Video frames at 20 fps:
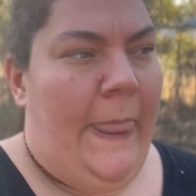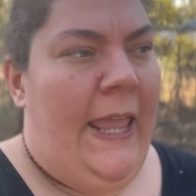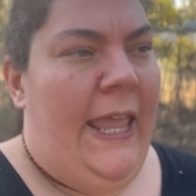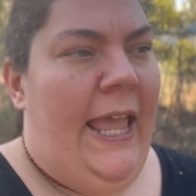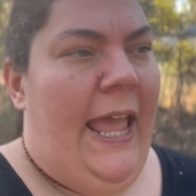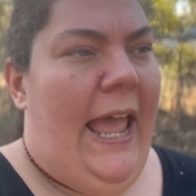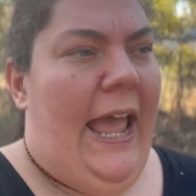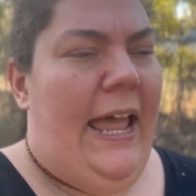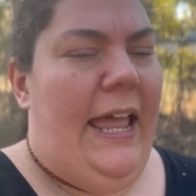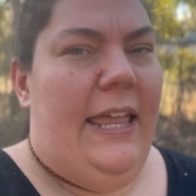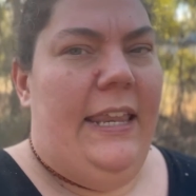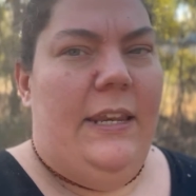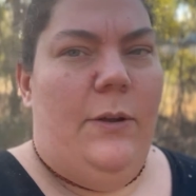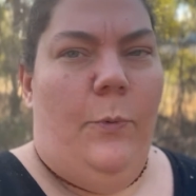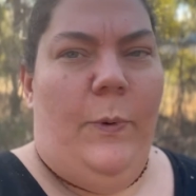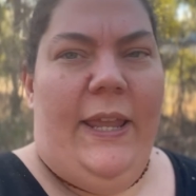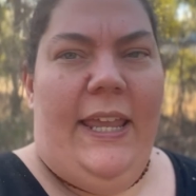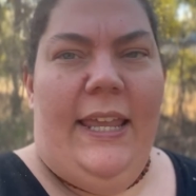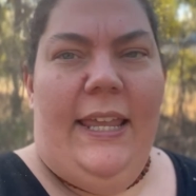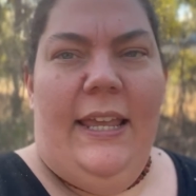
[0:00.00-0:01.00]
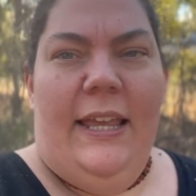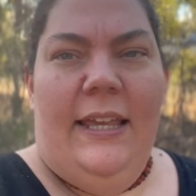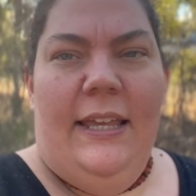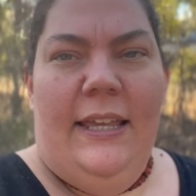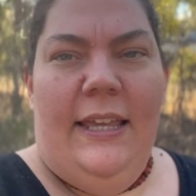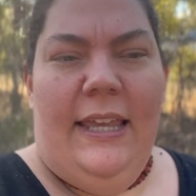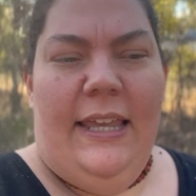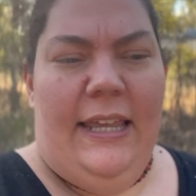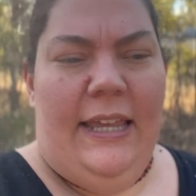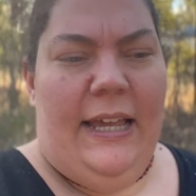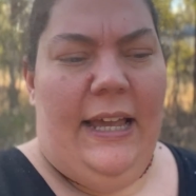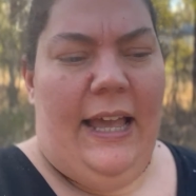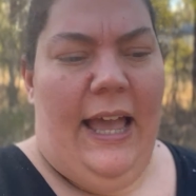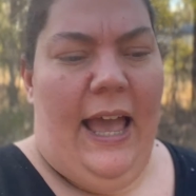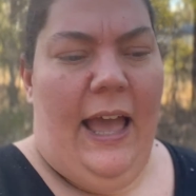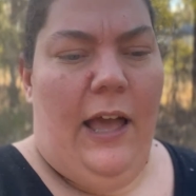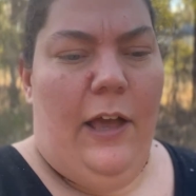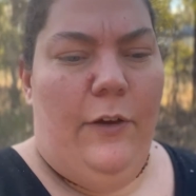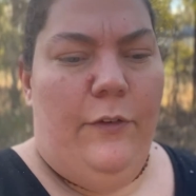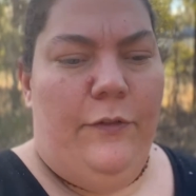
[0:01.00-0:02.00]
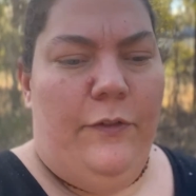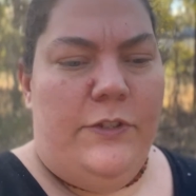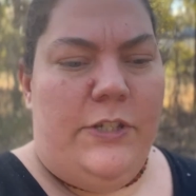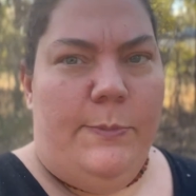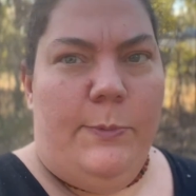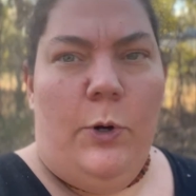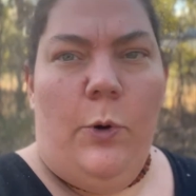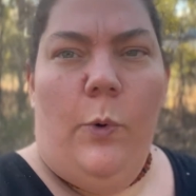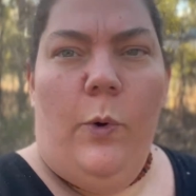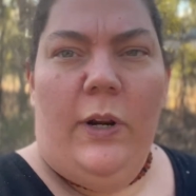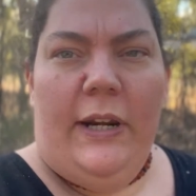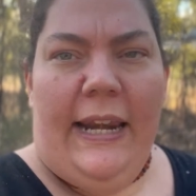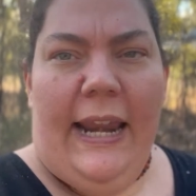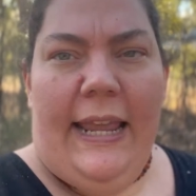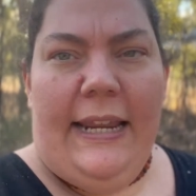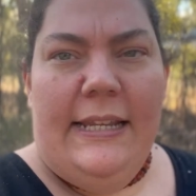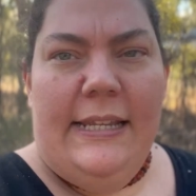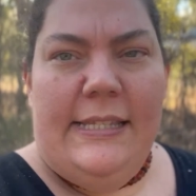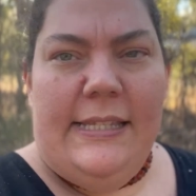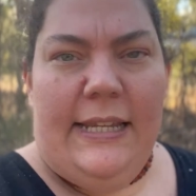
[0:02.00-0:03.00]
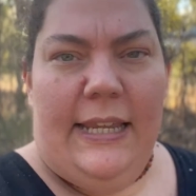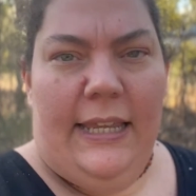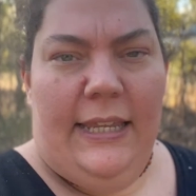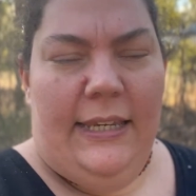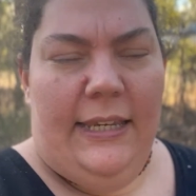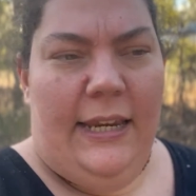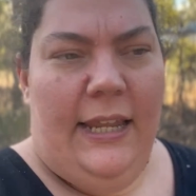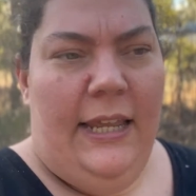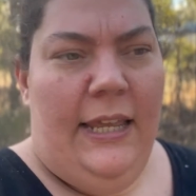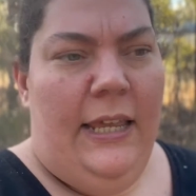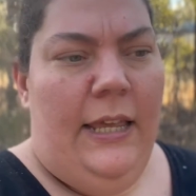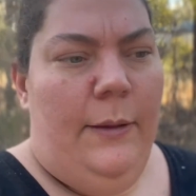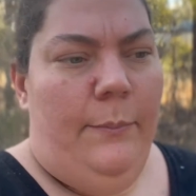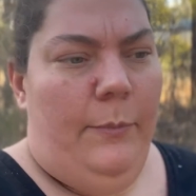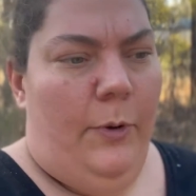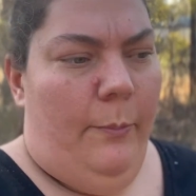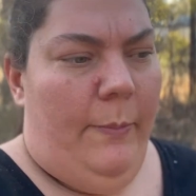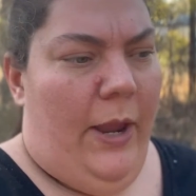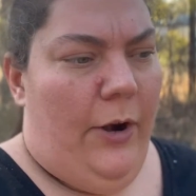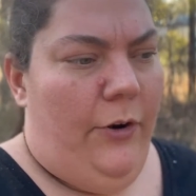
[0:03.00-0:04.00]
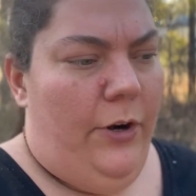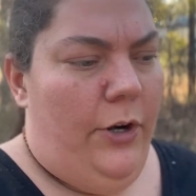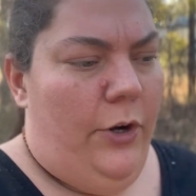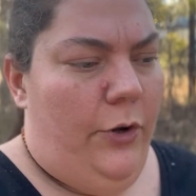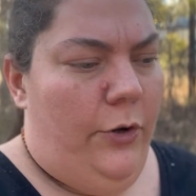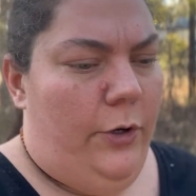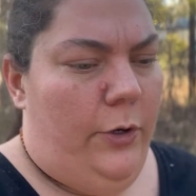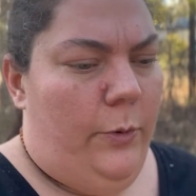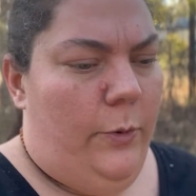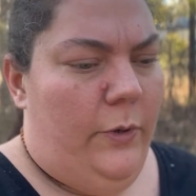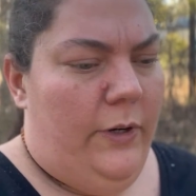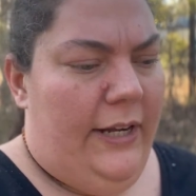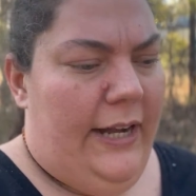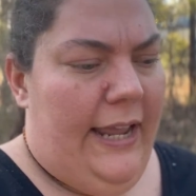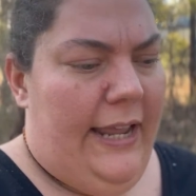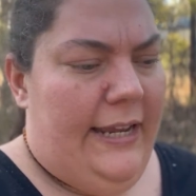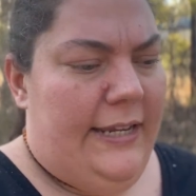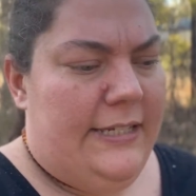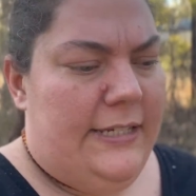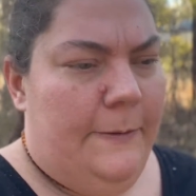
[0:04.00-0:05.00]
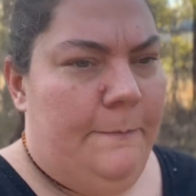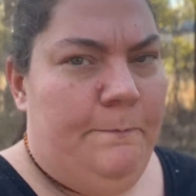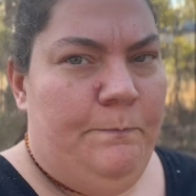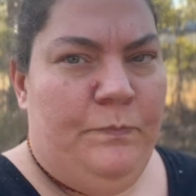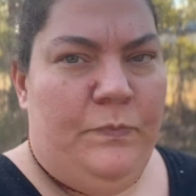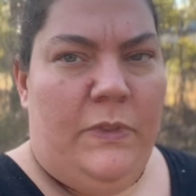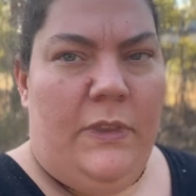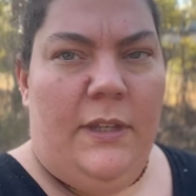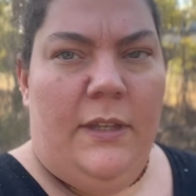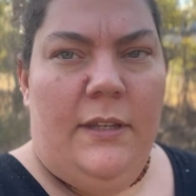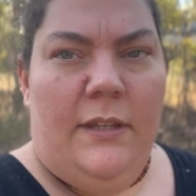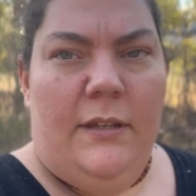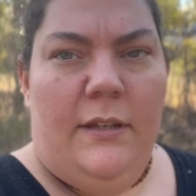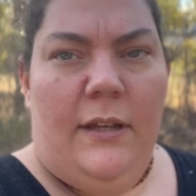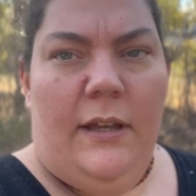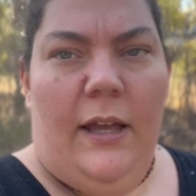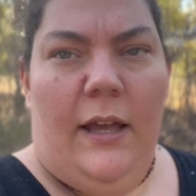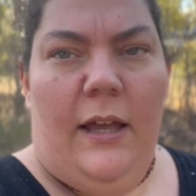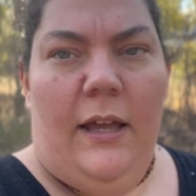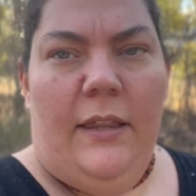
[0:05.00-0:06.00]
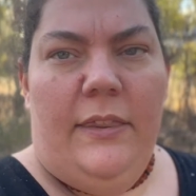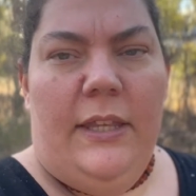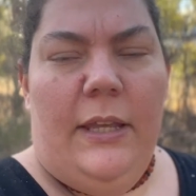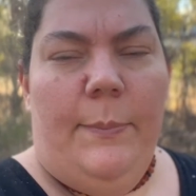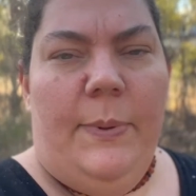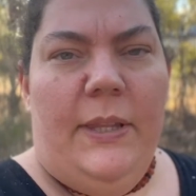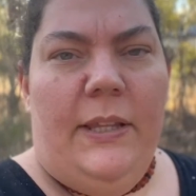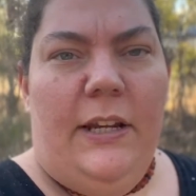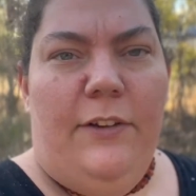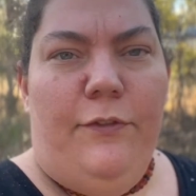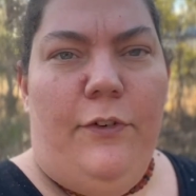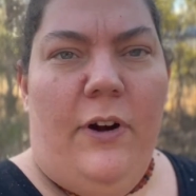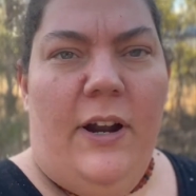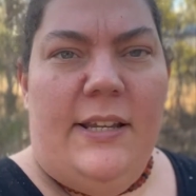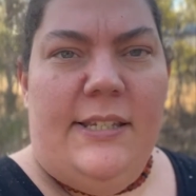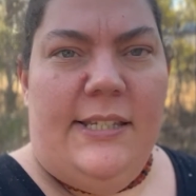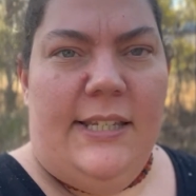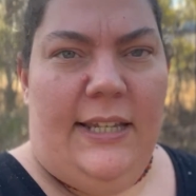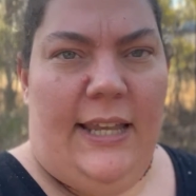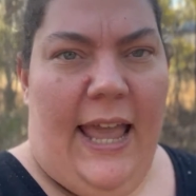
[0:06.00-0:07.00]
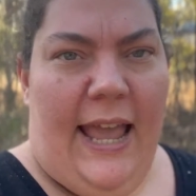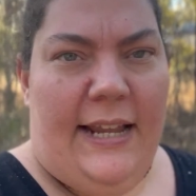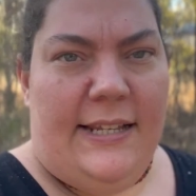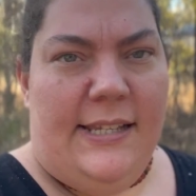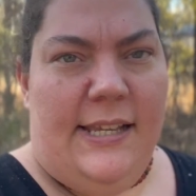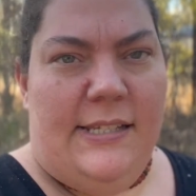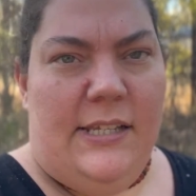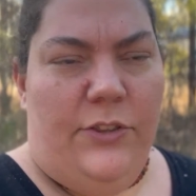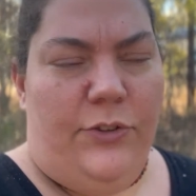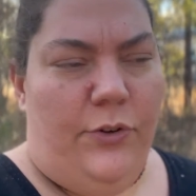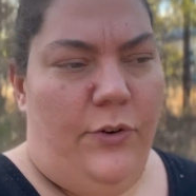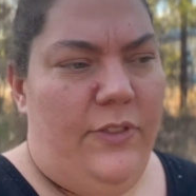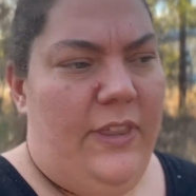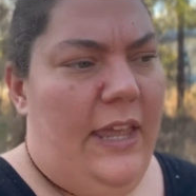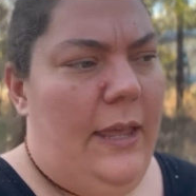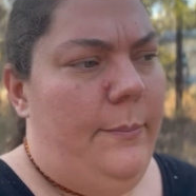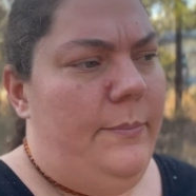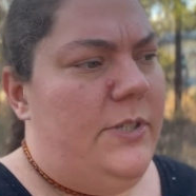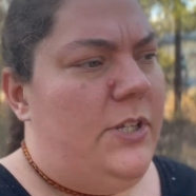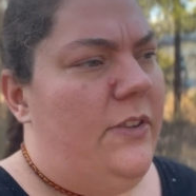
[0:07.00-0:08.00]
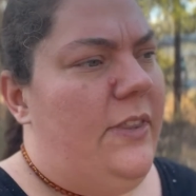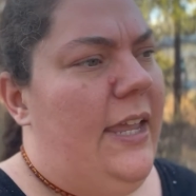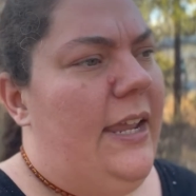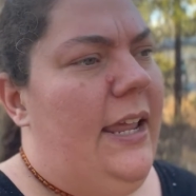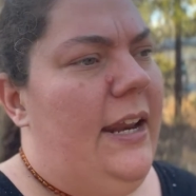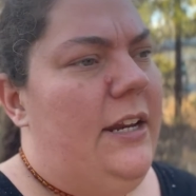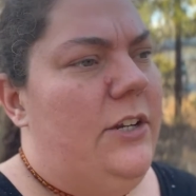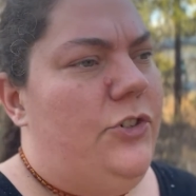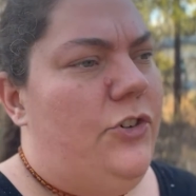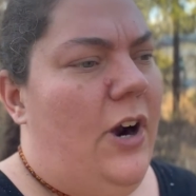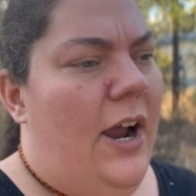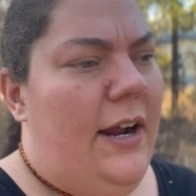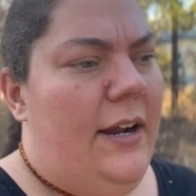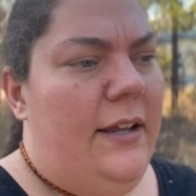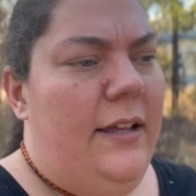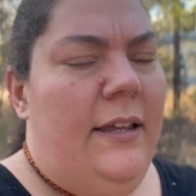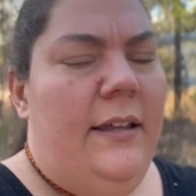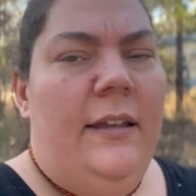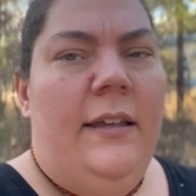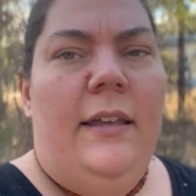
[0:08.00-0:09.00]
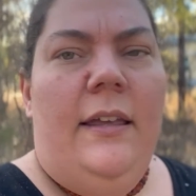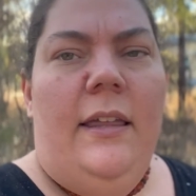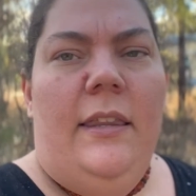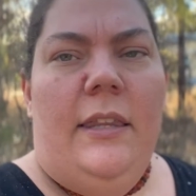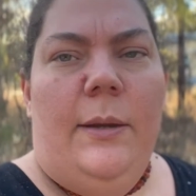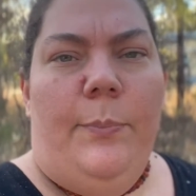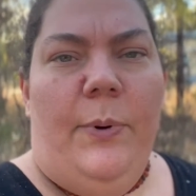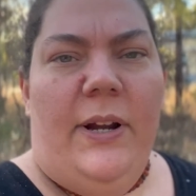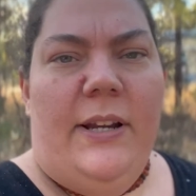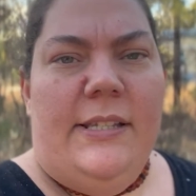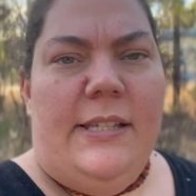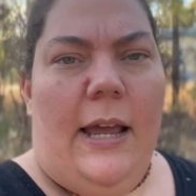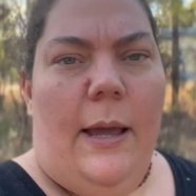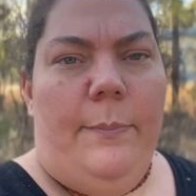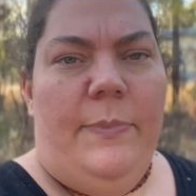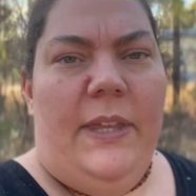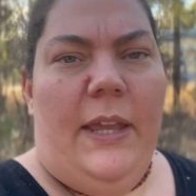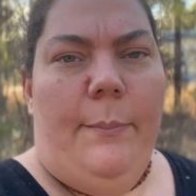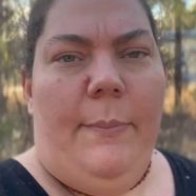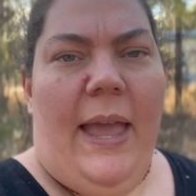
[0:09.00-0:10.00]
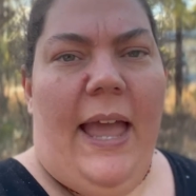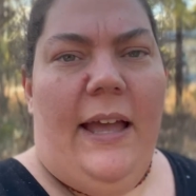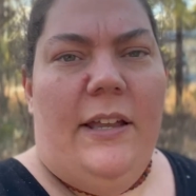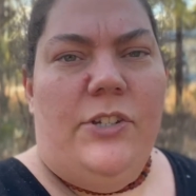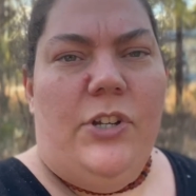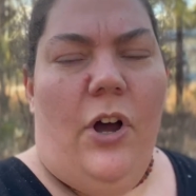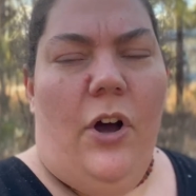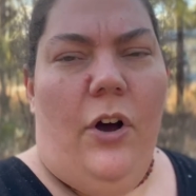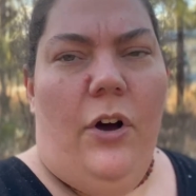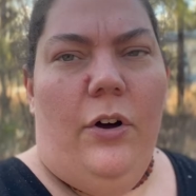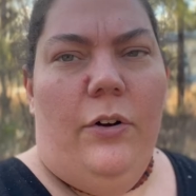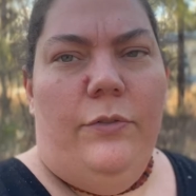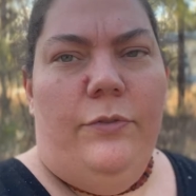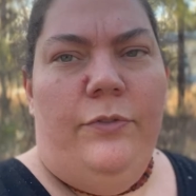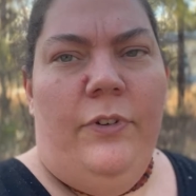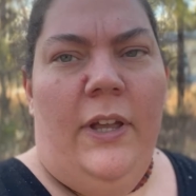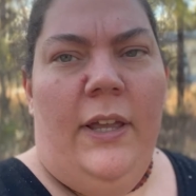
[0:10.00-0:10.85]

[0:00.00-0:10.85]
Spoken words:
and we here have some coordinators in Millmerran who coordinate the ability for us to access it through them. So they get a truck that brings up the amount of